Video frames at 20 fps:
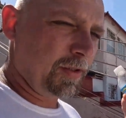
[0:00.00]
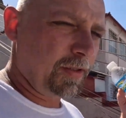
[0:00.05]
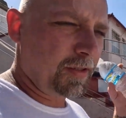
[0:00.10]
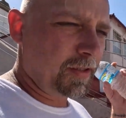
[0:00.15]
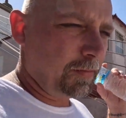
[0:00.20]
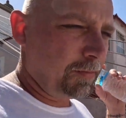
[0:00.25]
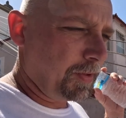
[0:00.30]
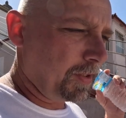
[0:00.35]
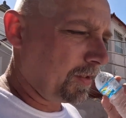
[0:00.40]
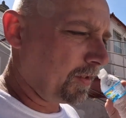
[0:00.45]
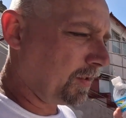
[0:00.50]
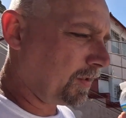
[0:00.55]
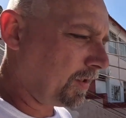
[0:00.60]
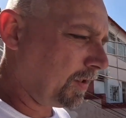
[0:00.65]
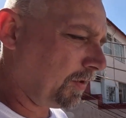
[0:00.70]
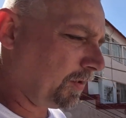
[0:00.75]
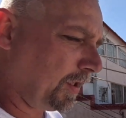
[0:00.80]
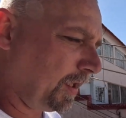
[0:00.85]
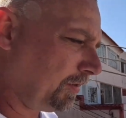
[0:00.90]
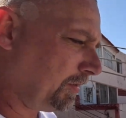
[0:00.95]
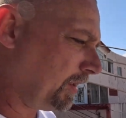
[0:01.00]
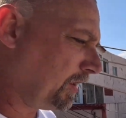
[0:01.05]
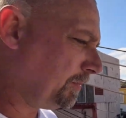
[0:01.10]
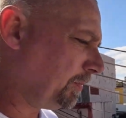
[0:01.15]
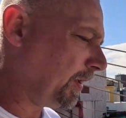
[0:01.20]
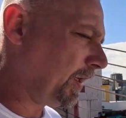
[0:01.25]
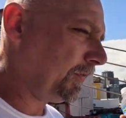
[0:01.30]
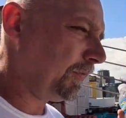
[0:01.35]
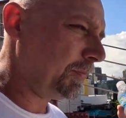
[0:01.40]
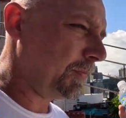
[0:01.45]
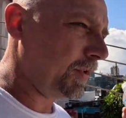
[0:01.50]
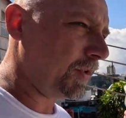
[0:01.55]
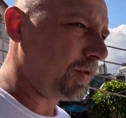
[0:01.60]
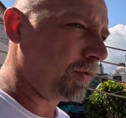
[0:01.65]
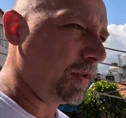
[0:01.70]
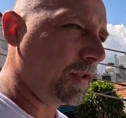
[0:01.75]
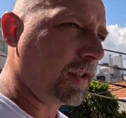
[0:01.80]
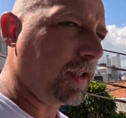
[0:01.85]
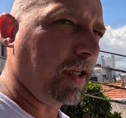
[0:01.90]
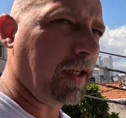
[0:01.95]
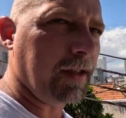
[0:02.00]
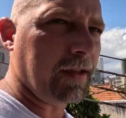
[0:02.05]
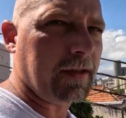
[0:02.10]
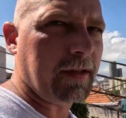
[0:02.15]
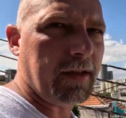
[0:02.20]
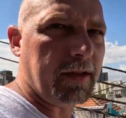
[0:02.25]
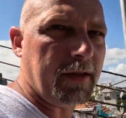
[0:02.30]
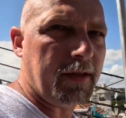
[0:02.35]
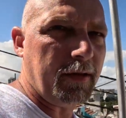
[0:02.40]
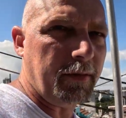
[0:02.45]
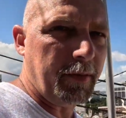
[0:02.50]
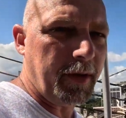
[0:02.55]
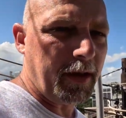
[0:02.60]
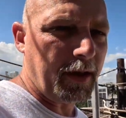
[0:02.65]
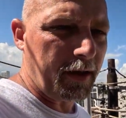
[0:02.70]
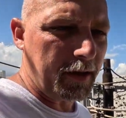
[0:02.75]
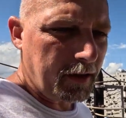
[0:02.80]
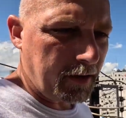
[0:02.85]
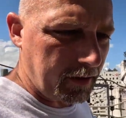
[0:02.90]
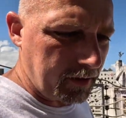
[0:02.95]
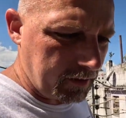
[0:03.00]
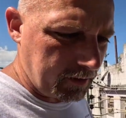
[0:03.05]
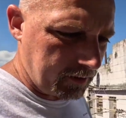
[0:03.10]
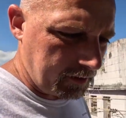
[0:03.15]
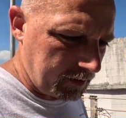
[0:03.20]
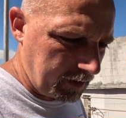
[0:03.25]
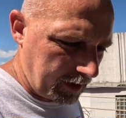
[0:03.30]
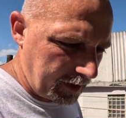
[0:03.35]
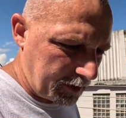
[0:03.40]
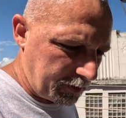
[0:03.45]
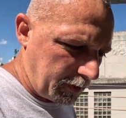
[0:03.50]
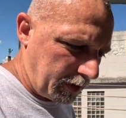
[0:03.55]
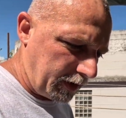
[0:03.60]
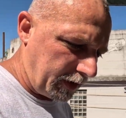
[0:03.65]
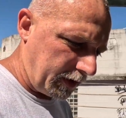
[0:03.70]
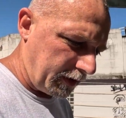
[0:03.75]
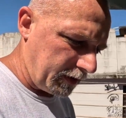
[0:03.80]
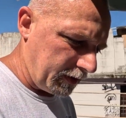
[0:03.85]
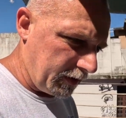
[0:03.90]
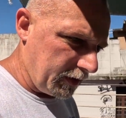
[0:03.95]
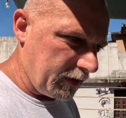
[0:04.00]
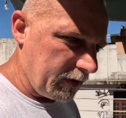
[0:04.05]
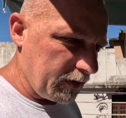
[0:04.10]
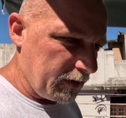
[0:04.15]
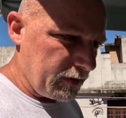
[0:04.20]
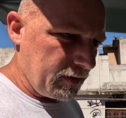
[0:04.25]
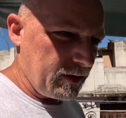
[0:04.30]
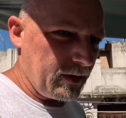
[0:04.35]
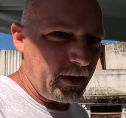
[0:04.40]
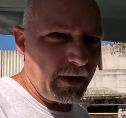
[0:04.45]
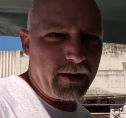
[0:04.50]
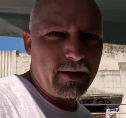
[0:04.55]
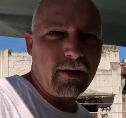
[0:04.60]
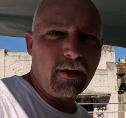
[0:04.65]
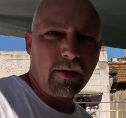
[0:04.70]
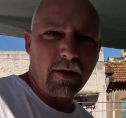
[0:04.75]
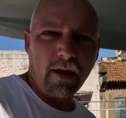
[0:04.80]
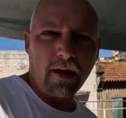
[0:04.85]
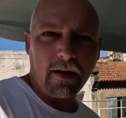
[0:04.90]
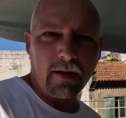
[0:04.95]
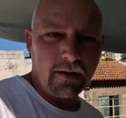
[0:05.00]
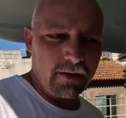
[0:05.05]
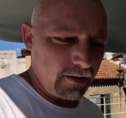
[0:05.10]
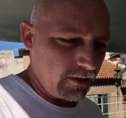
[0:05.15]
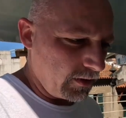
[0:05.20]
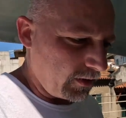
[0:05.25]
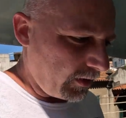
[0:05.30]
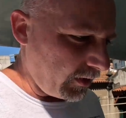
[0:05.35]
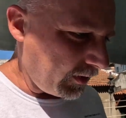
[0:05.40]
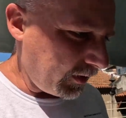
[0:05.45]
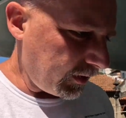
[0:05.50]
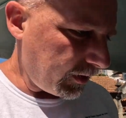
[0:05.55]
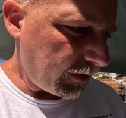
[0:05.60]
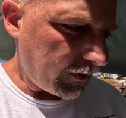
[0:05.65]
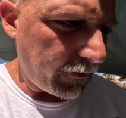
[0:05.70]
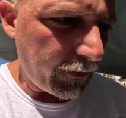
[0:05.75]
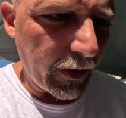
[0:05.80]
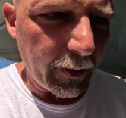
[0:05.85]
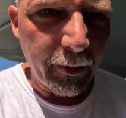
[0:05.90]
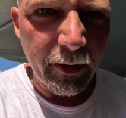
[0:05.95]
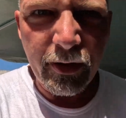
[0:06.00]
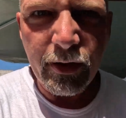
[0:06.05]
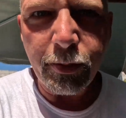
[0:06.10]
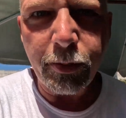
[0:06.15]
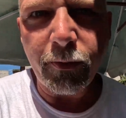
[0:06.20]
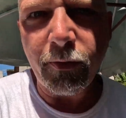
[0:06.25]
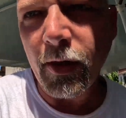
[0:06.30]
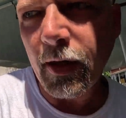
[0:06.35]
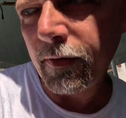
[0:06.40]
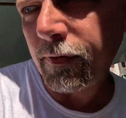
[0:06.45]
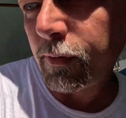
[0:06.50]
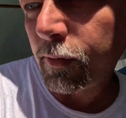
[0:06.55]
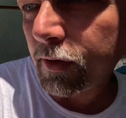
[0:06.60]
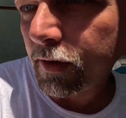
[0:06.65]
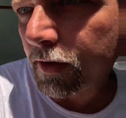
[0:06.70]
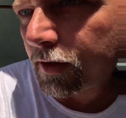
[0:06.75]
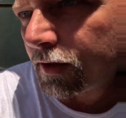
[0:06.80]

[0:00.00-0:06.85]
this is a business here, I'd rather buy from the street guys because they're making less money and they still got families to provide for.